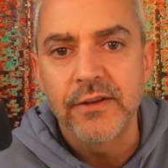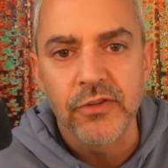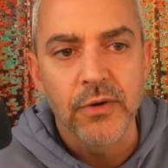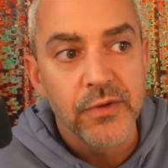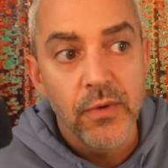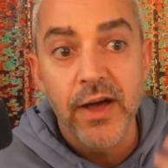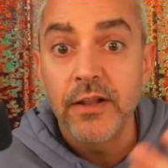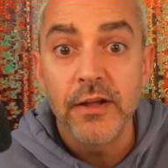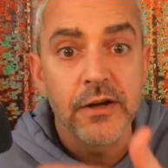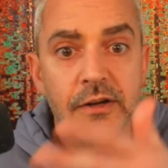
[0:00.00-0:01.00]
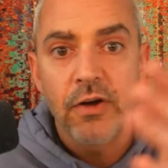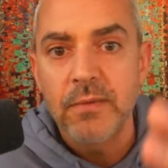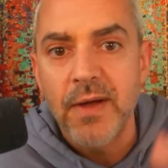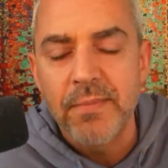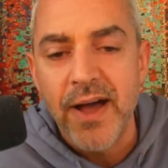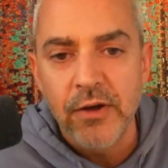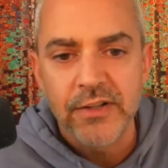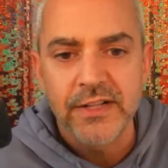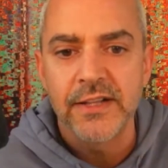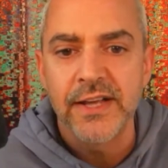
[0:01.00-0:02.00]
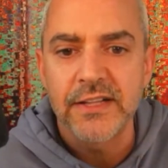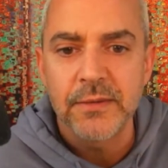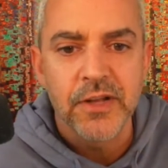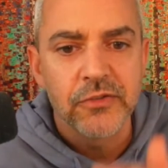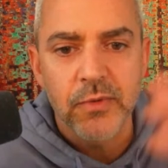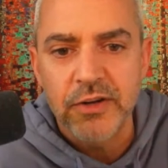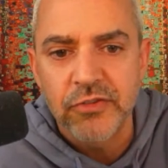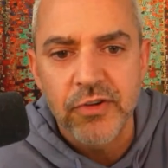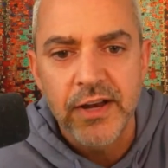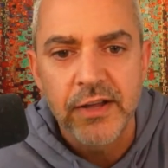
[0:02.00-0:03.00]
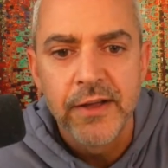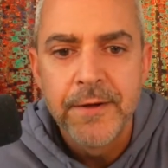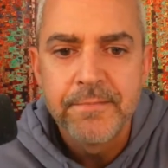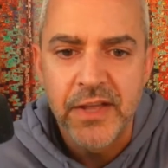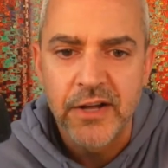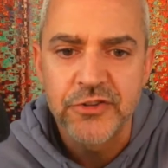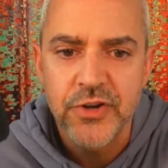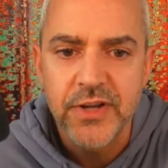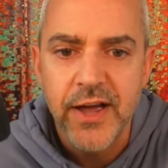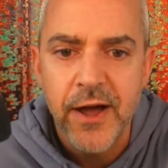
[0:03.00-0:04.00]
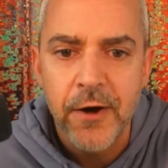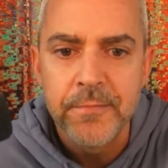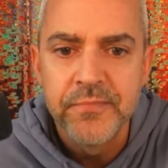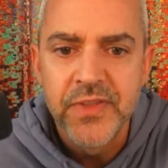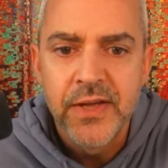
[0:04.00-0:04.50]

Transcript: So if you want to learn, go to my bio, click the link at the hypnosis, watch the training, and I'll show you how.